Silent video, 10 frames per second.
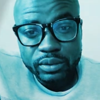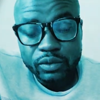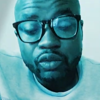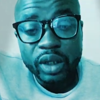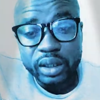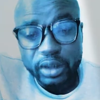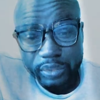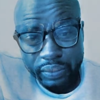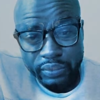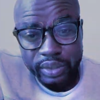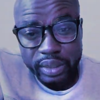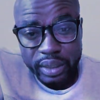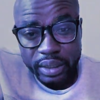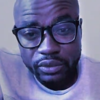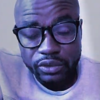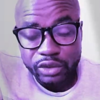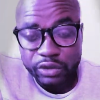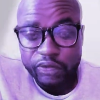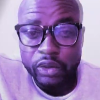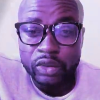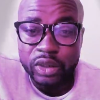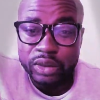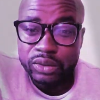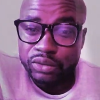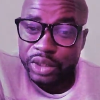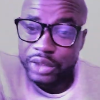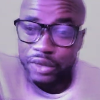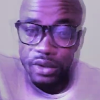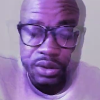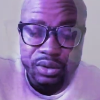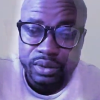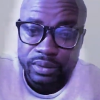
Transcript: wanted us to stay together for another 3 years